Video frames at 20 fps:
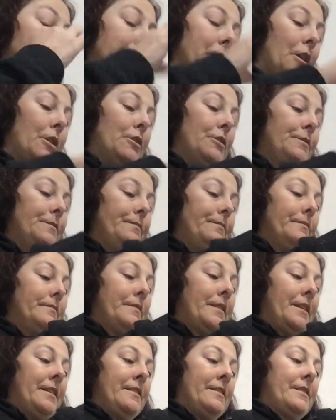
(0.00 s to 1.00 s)
So
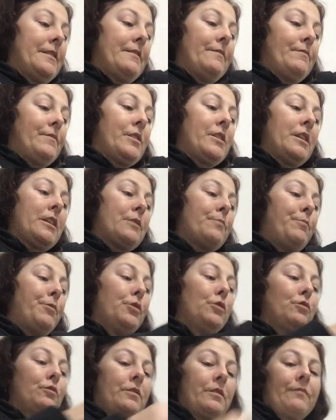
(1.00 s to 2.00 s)
there's 6
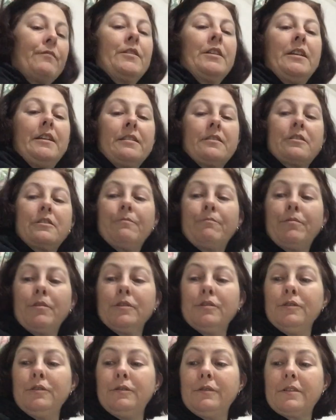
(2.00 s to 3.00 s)
balls of the Nested
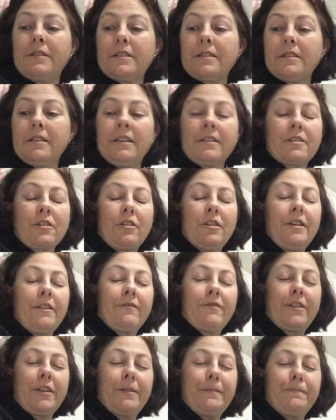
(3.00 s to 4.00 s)
Blues. Sorry,
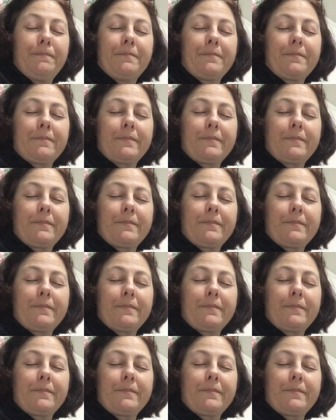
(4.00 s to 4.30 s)
of the.